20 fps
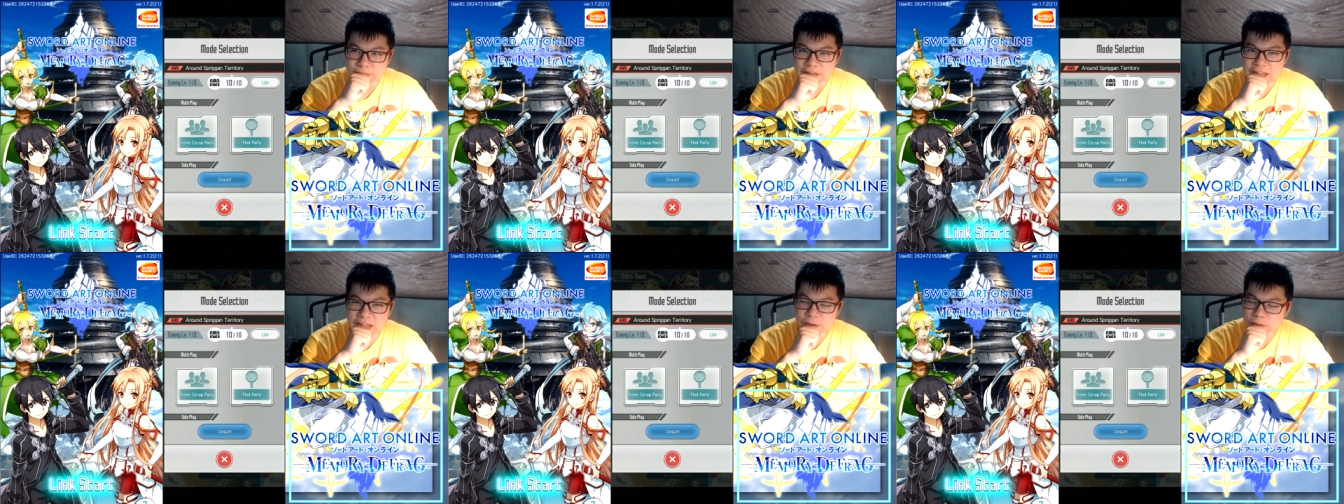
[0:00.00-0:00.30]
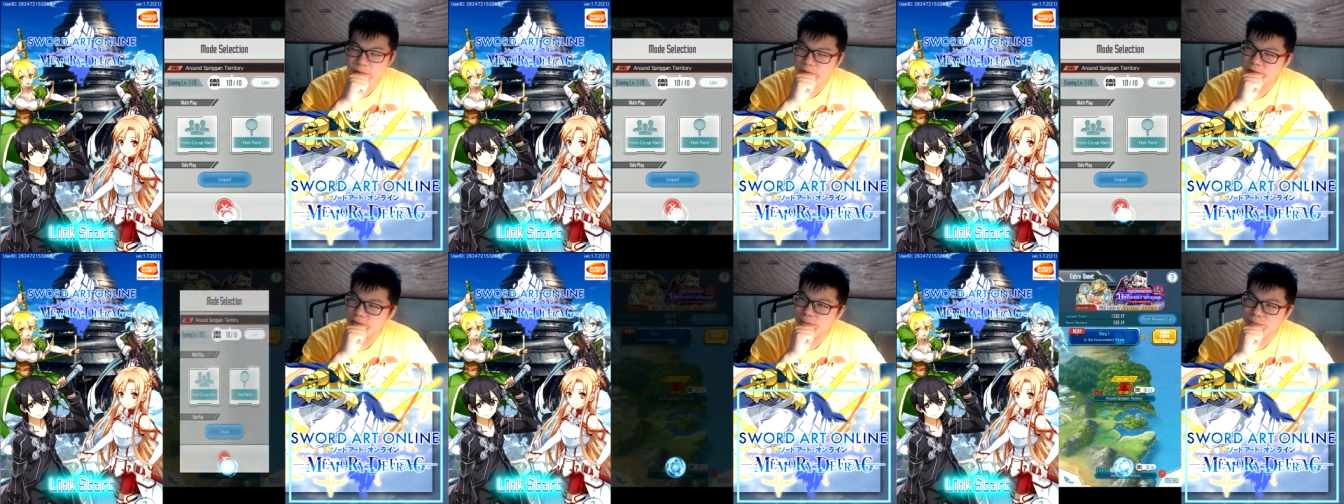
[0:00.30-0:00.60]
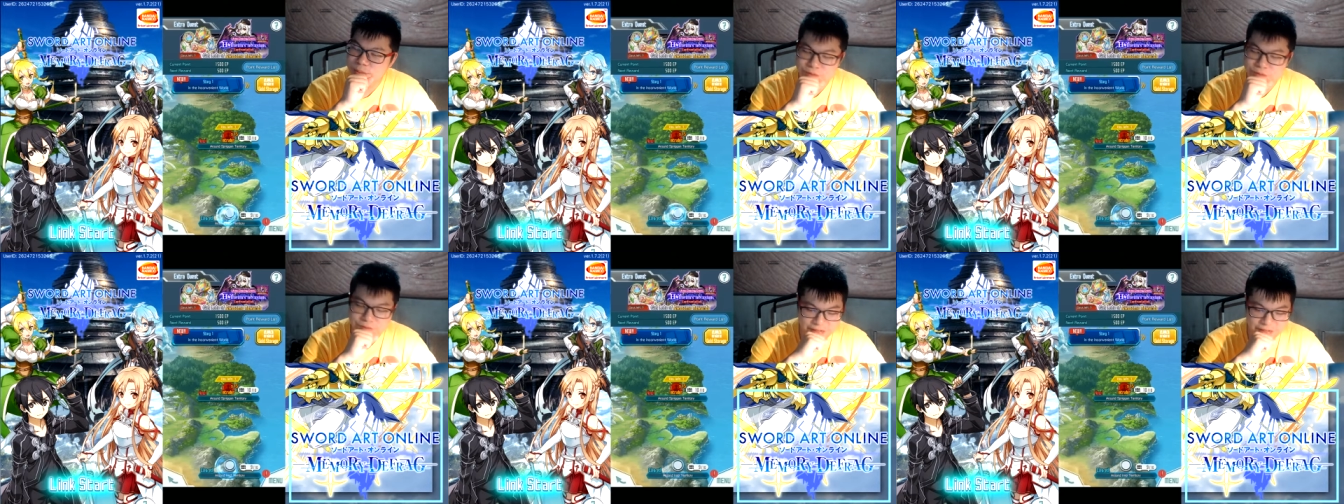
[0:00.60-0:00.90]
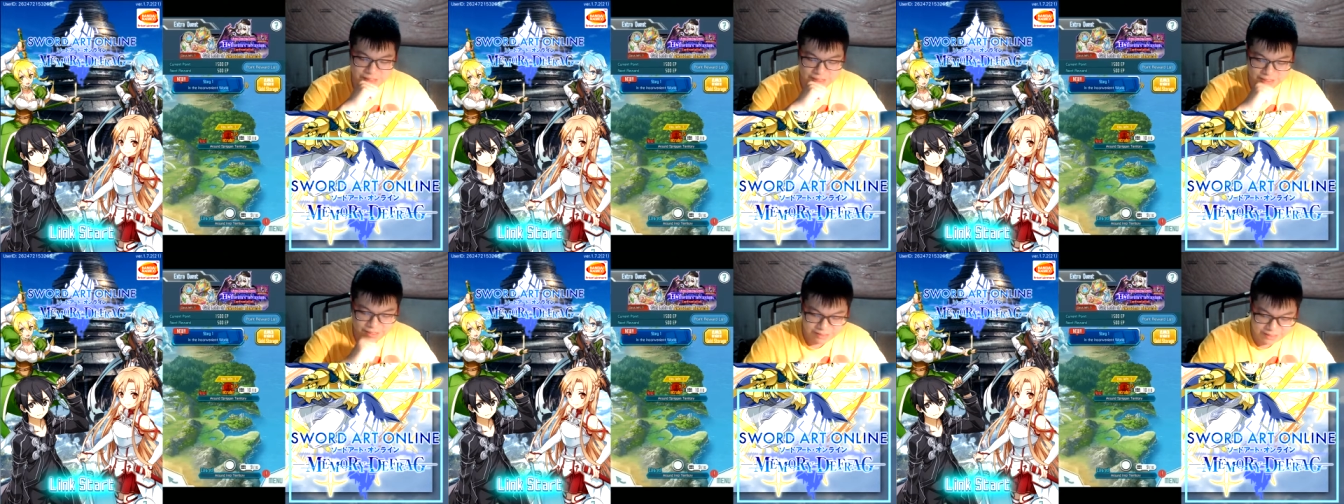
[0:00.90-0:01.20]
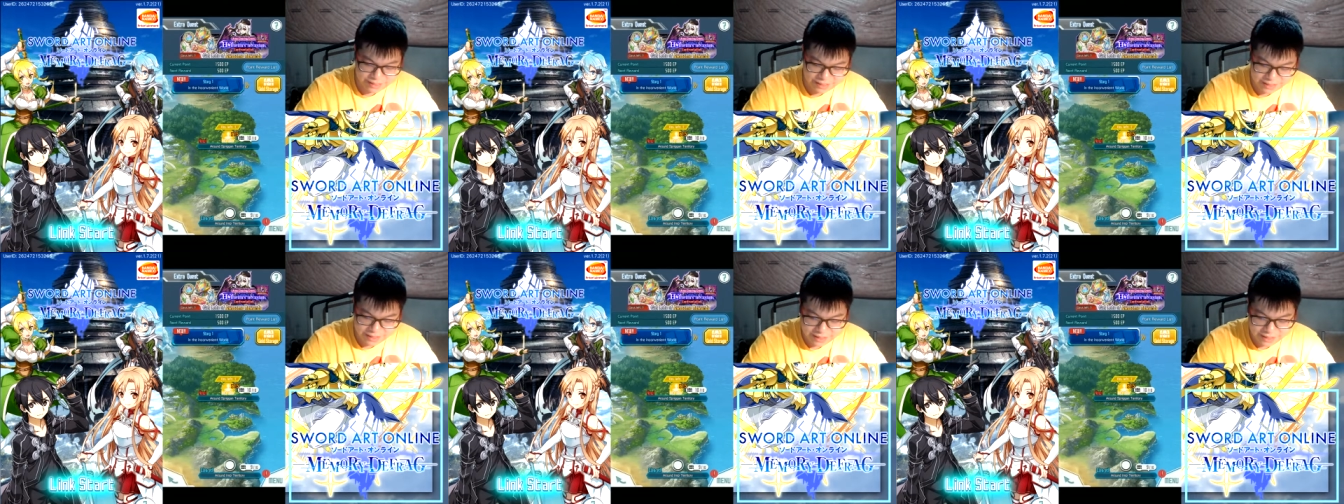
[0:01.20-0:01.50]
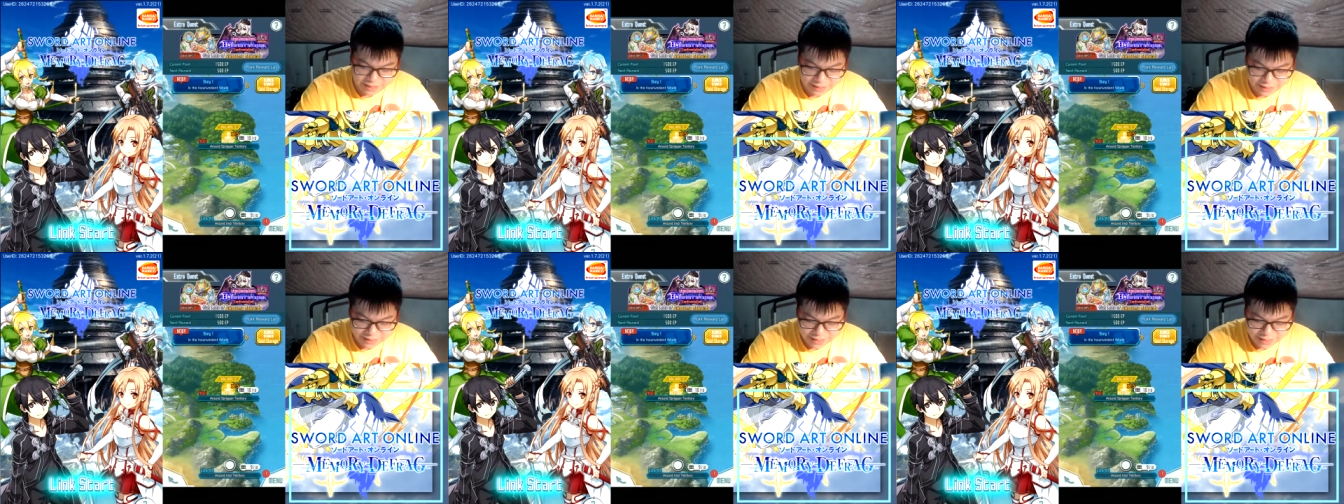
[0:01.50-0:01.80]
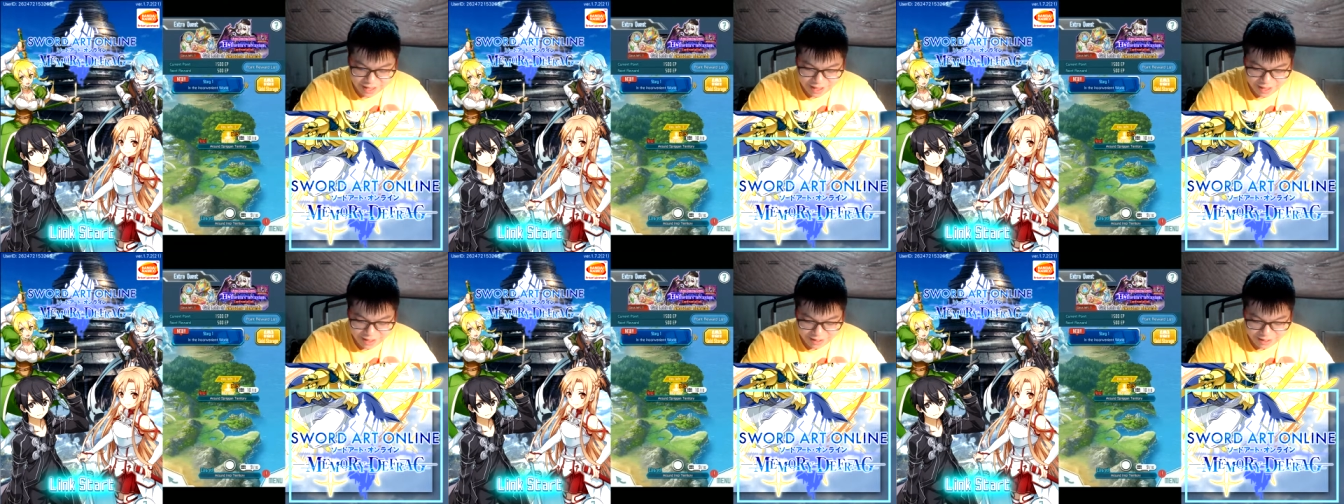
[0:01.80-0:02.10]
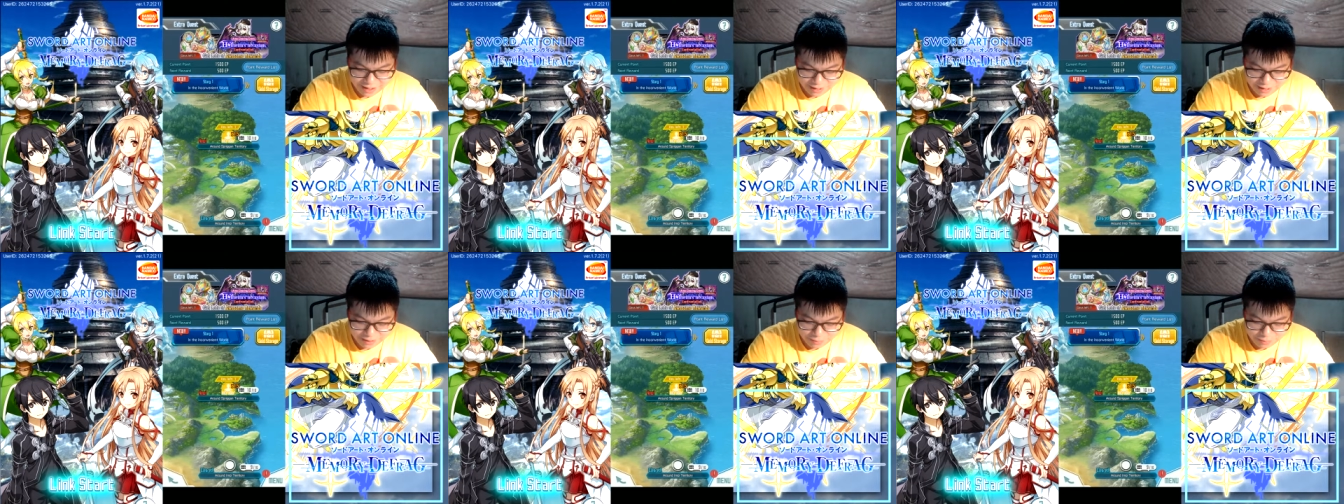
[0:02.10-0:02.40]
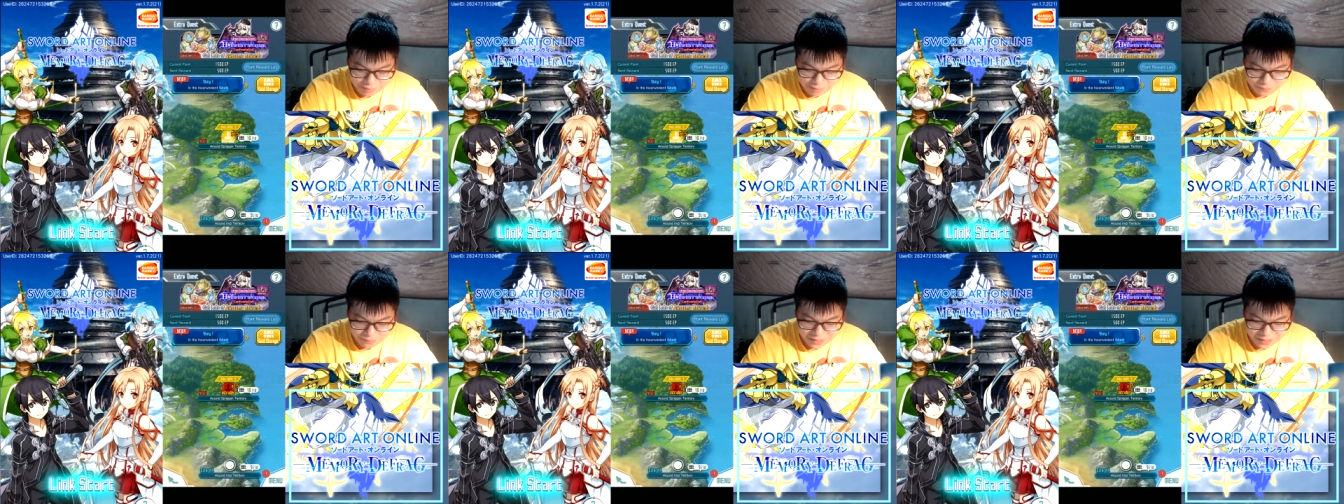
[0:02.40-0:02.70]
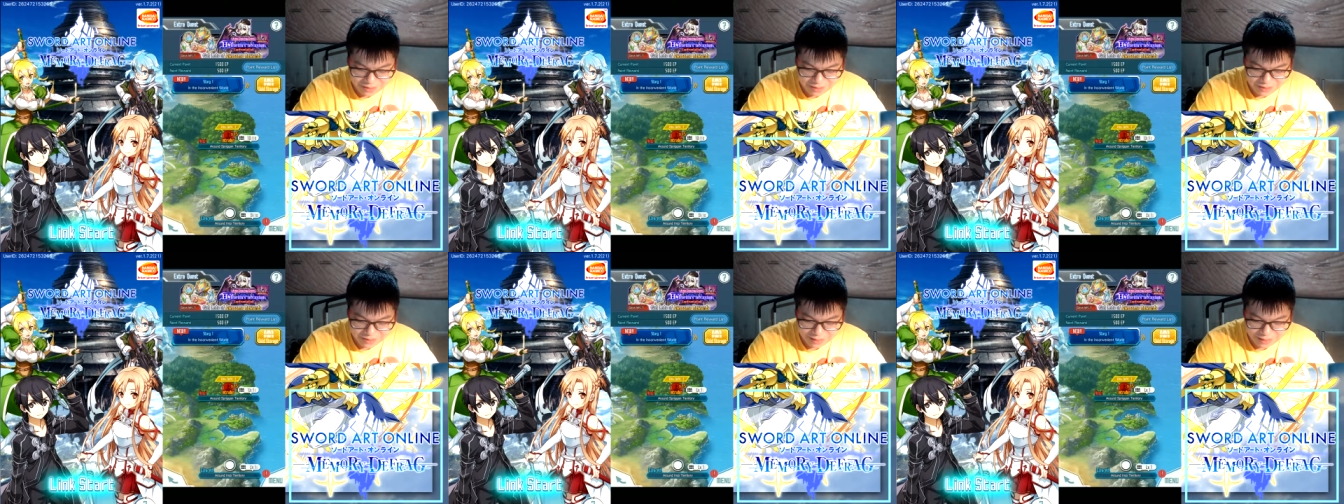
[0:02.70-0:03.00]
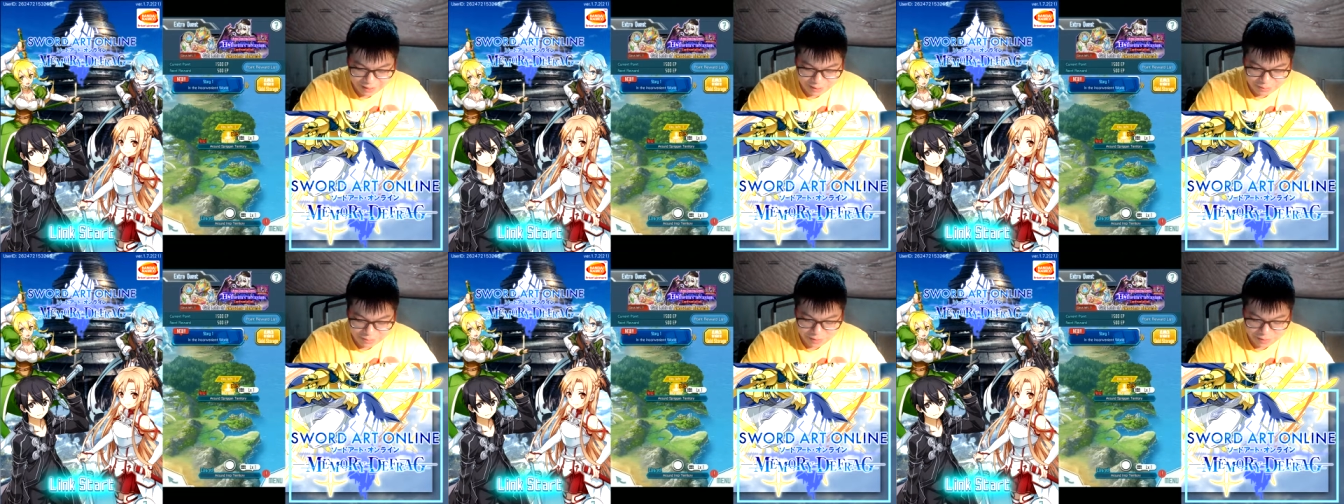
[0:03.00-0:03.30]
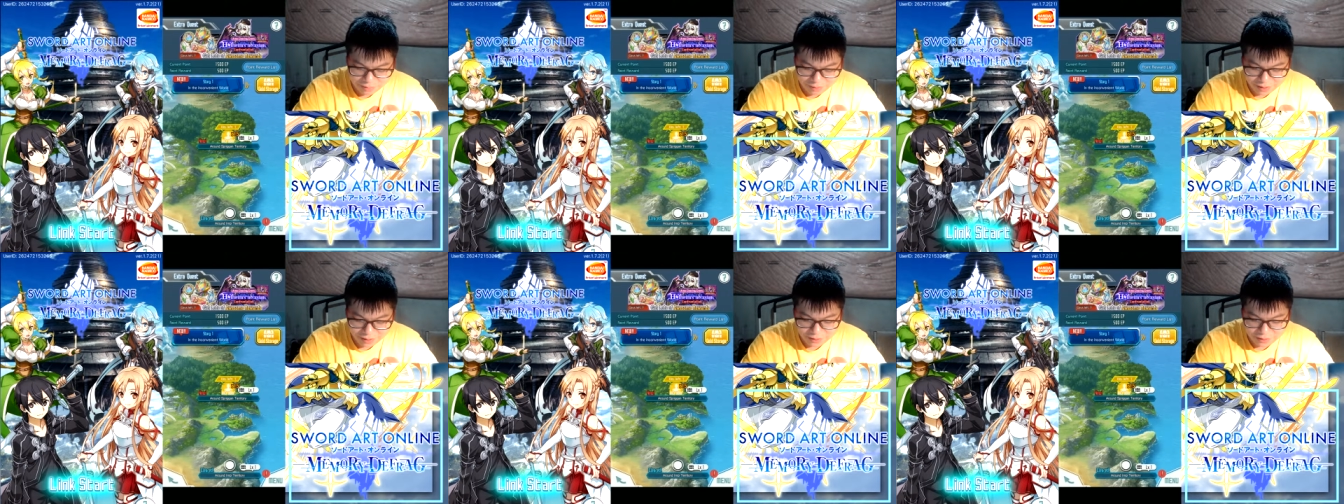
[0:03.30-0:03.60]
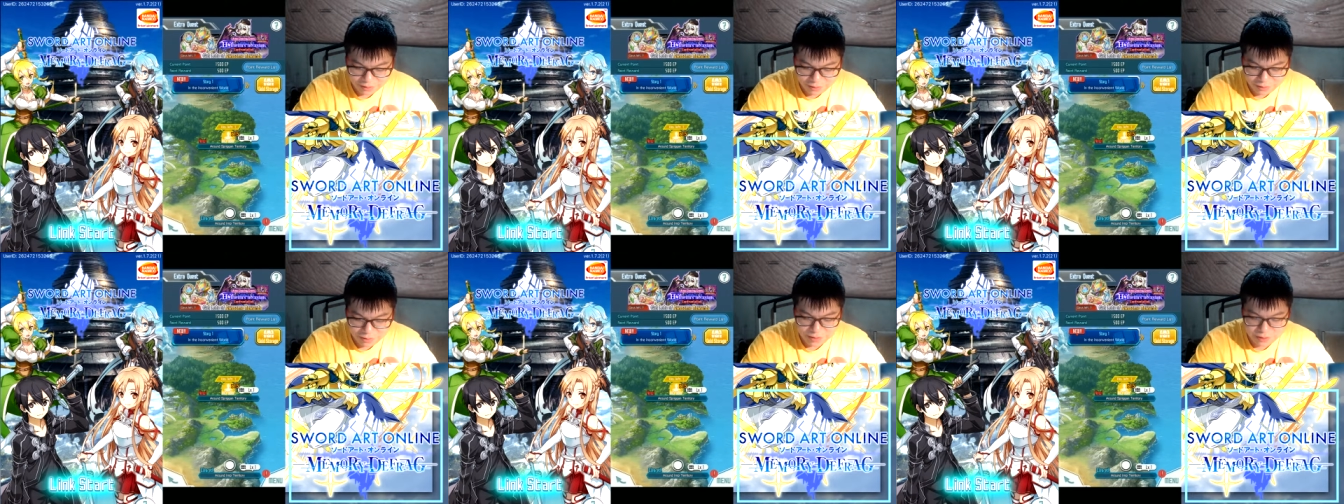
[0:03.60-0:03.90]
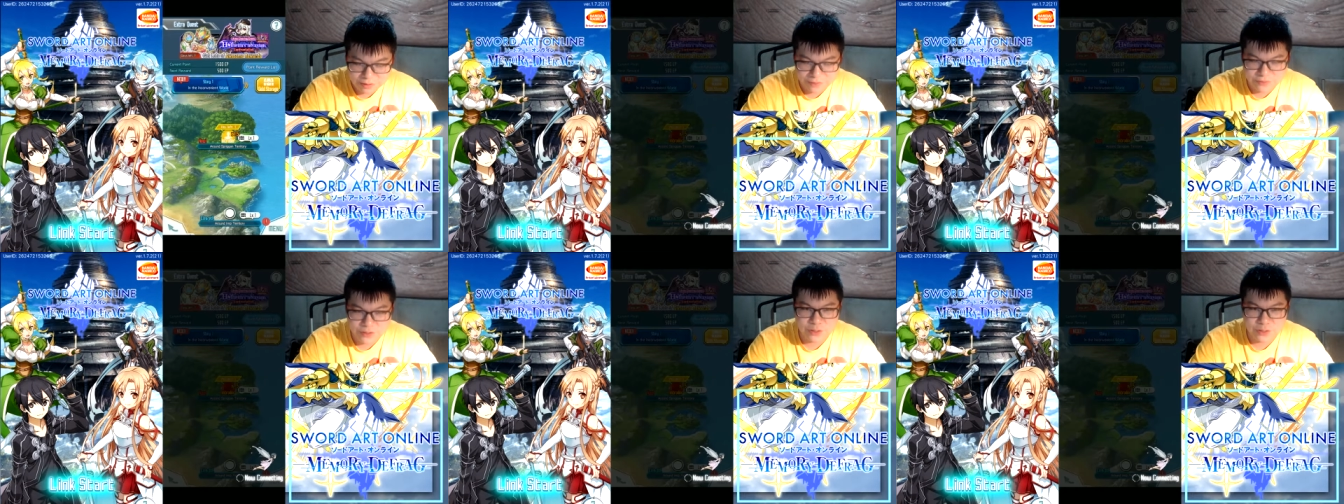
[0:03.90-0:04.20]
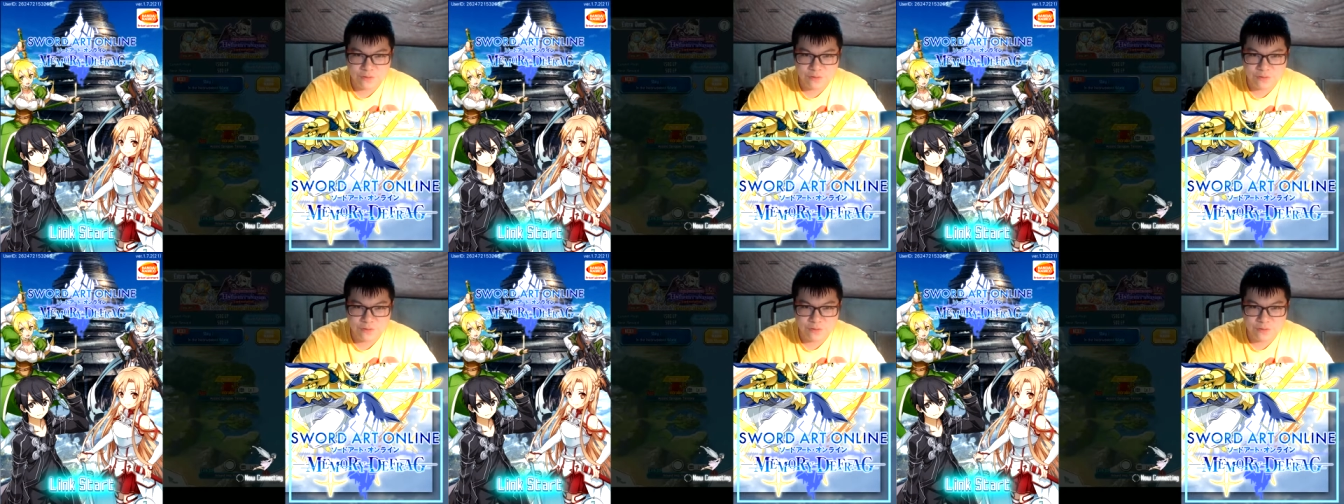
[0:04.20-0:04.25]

I don't know his move sets. See, the thing is, um, in the tower event, you could have just